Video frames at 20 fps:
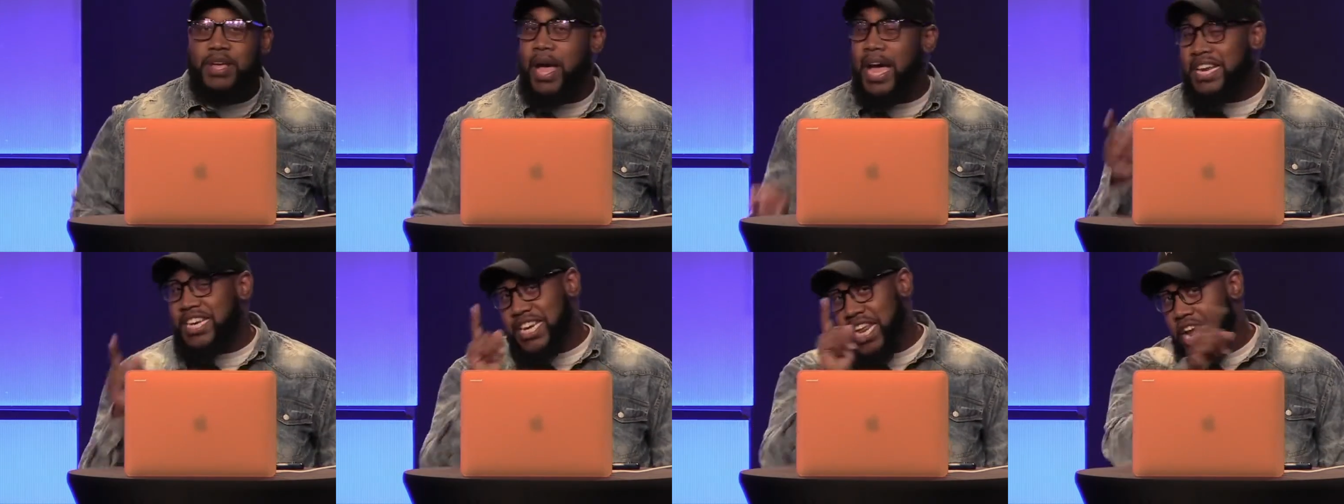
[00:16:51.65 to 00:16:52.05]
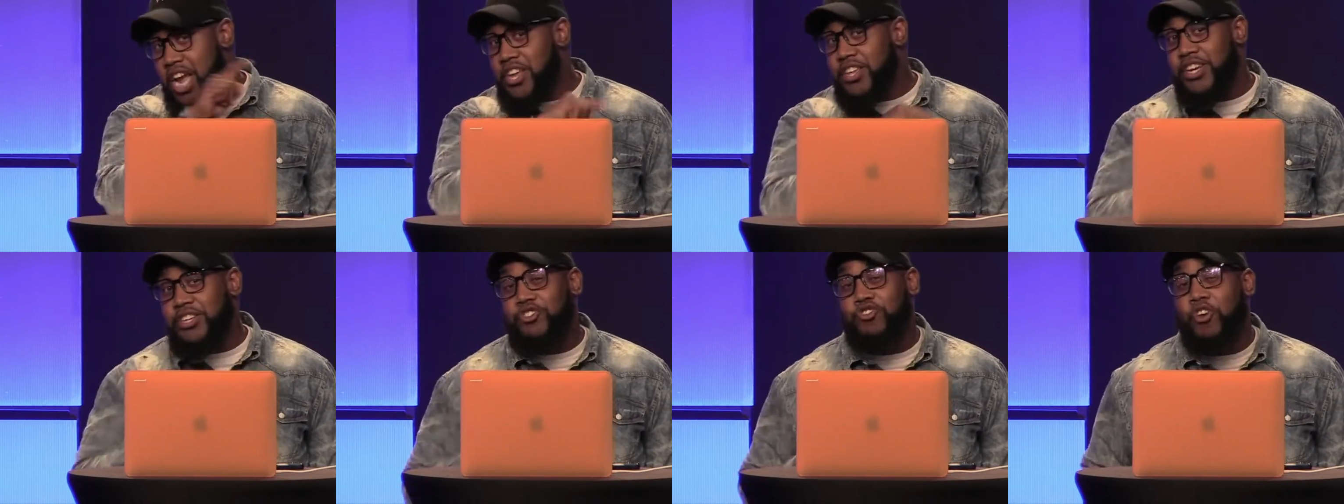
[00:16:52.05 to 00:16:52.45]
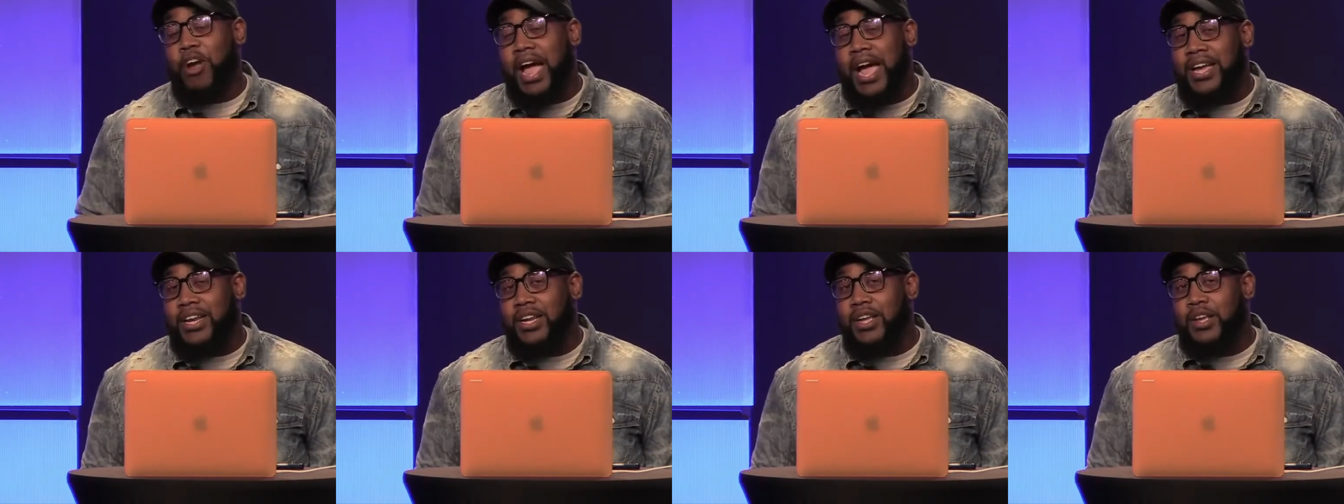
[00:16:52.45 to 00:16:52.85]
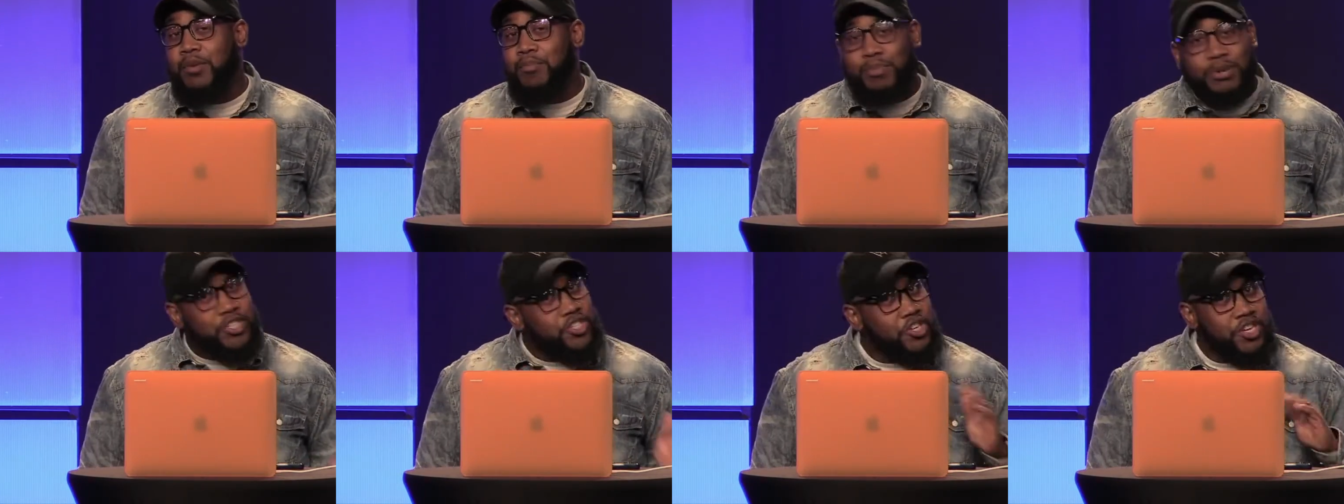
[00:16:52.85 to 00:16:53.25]
I dare you to try it,
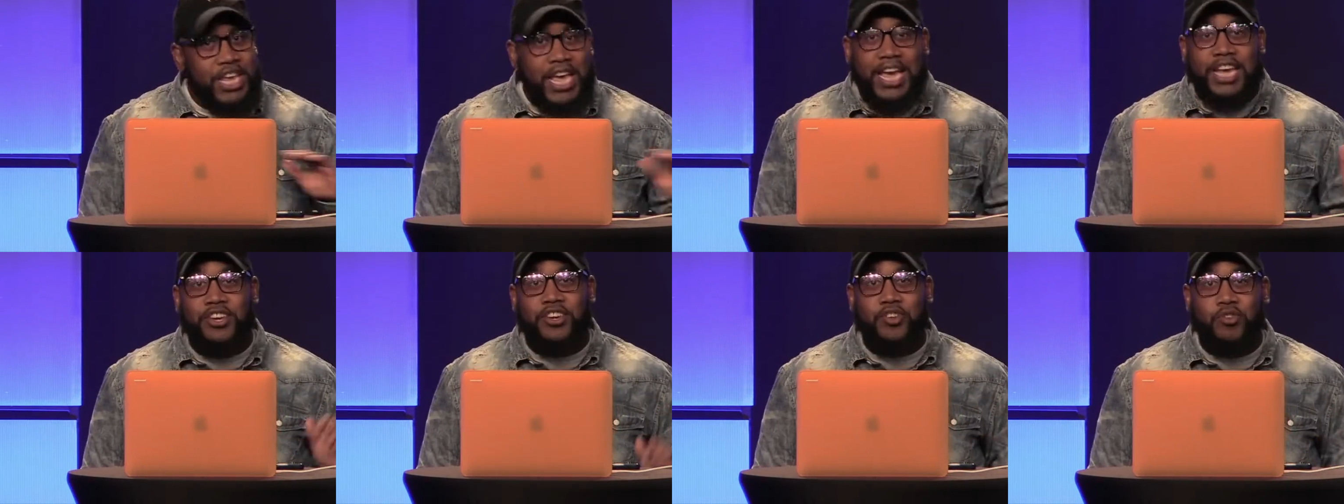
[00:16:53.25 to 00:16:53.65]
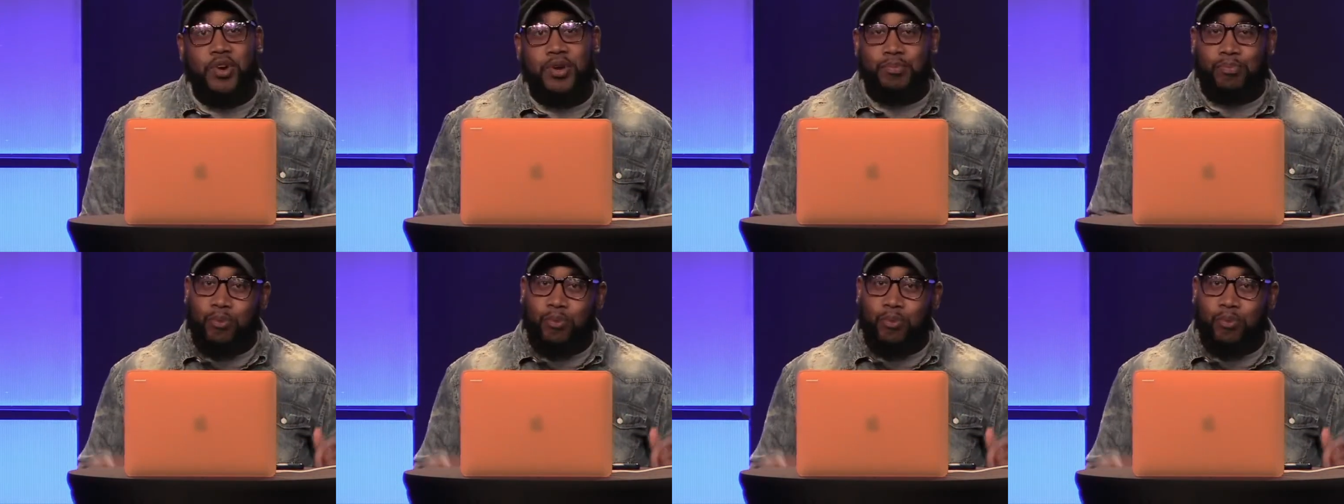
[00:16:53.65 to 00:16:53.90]
but you can't do it.